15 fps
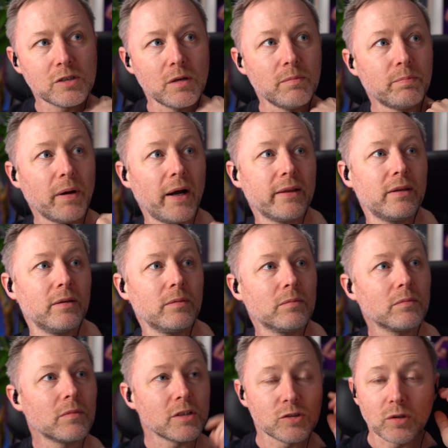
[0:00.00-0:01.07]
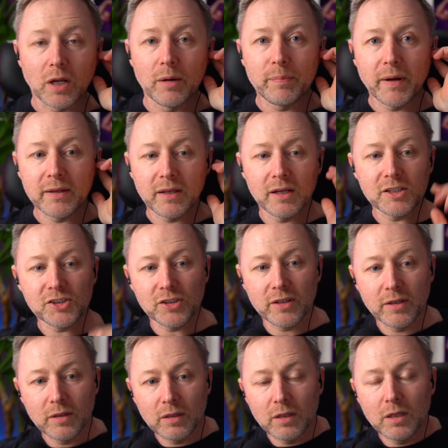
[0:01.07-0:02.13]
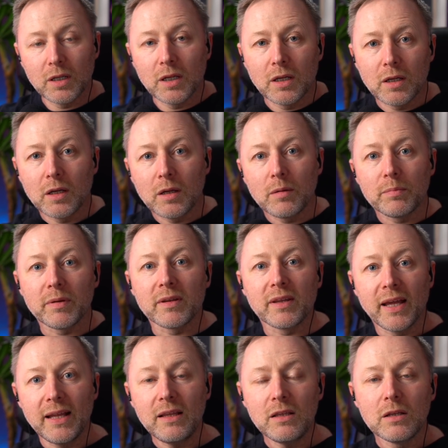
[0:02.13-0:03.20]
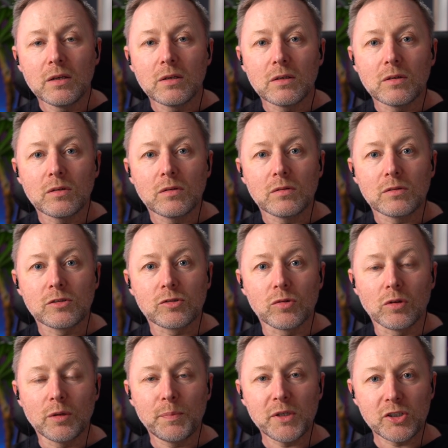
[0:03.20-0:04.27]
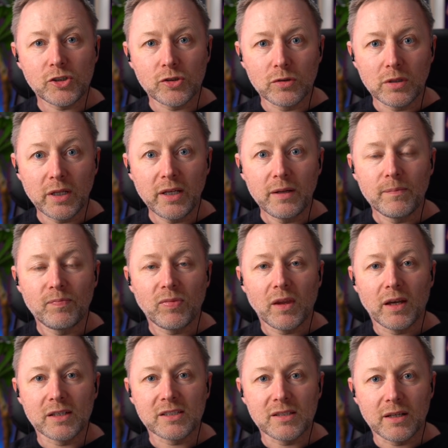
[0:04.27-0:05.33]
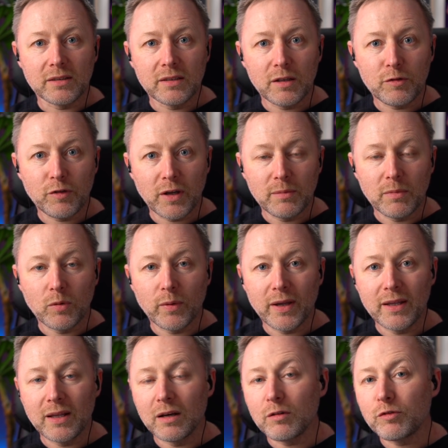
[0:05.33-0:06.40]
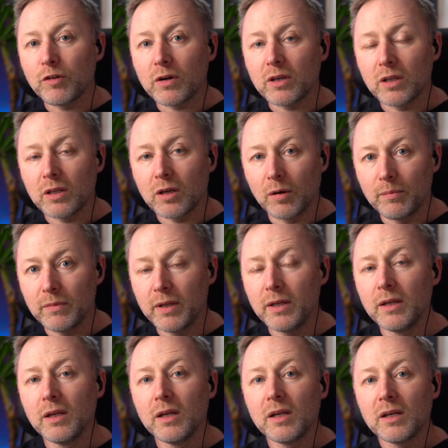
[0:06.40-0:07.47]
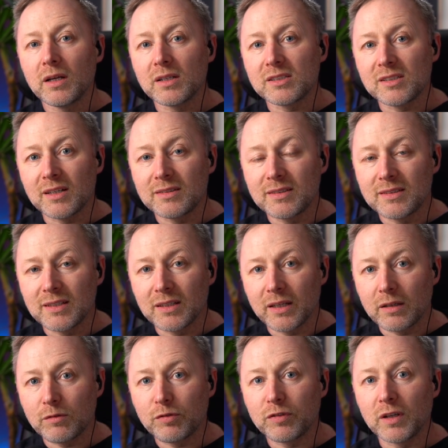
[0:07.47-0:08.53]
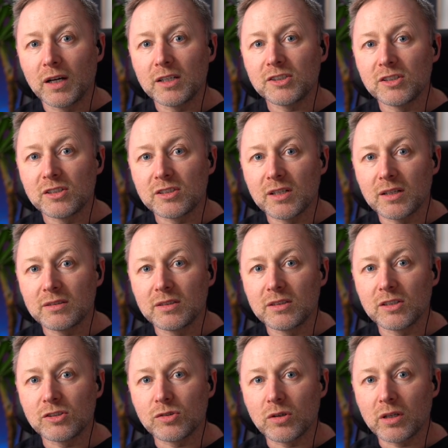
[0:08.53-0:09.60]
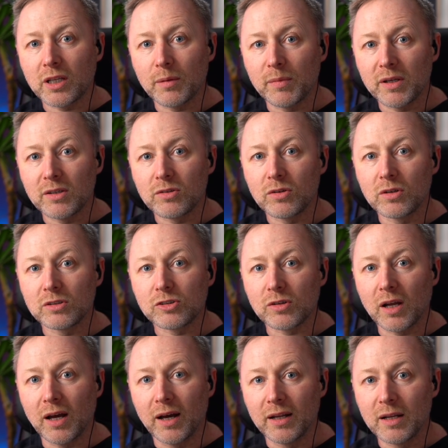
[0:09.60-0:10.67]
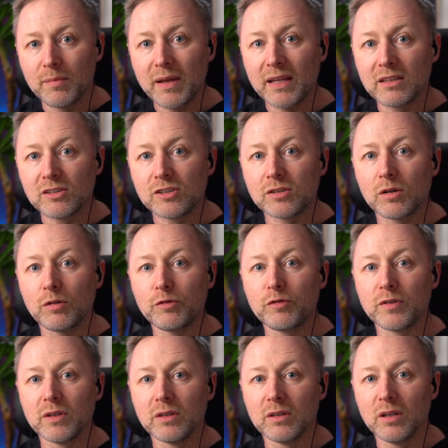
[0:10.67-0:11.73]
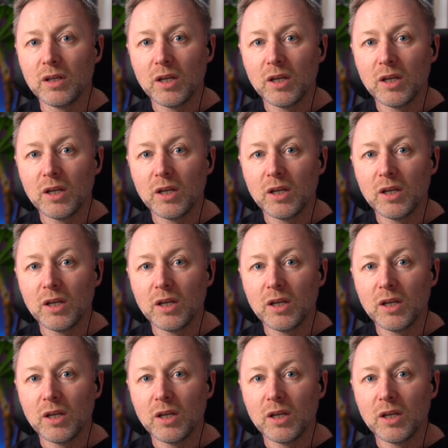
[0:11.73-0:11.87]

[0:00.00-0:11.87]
bad. It's not that bad, actually. But then, slowly but surely, I started to find my way in that fucking company. I started to learn Flash and started to sort of get my head around sort of animating stuff and